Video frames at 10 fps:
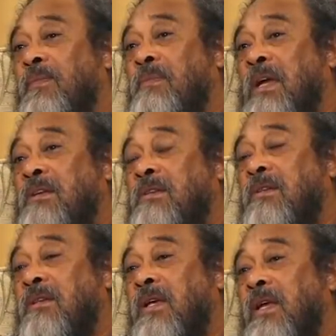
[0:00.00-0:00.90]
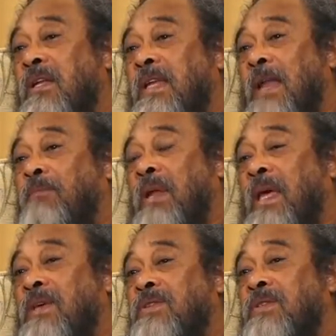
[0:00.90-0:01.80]
But in that
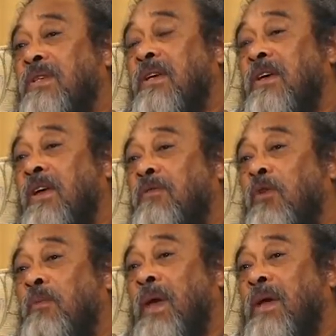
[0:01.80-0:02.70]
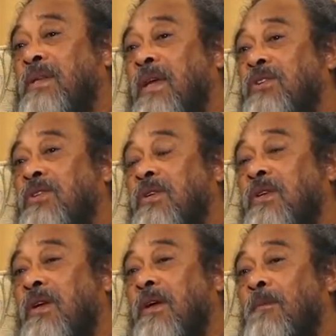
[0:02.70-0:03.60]
place, if you pay
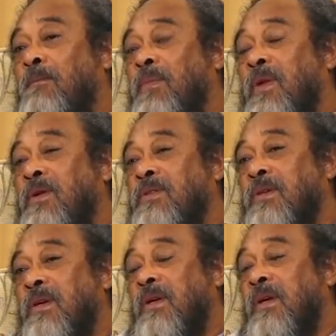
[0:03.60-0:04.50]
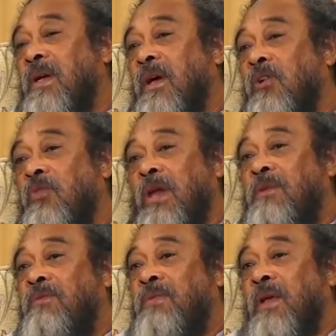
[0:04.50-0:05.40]
attention, there is a
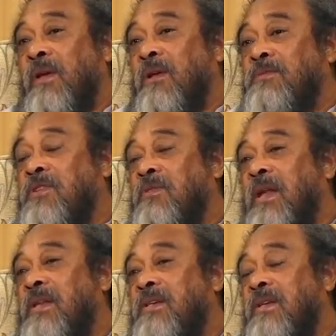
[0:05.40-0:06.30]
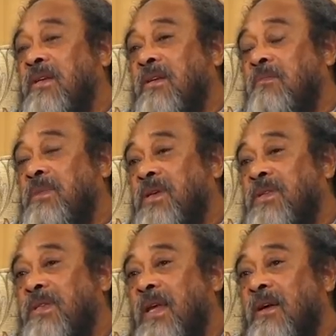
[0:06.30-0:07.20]
great field of serenity and
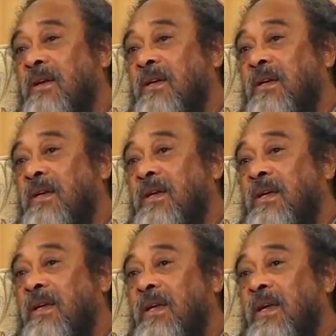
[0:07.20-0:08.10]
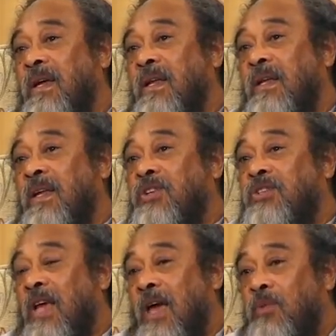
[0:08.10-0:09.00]
peace there. And
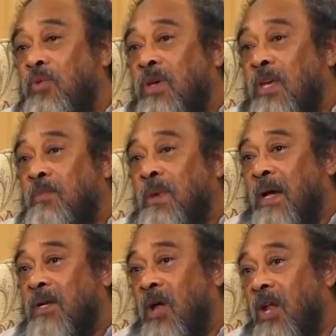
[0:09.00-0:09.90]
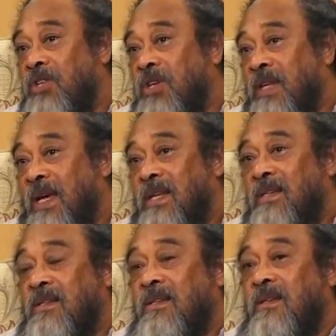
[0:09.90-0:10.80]
each time you keep acknowledging
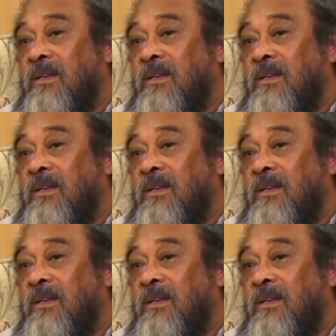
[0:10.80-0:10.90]
that,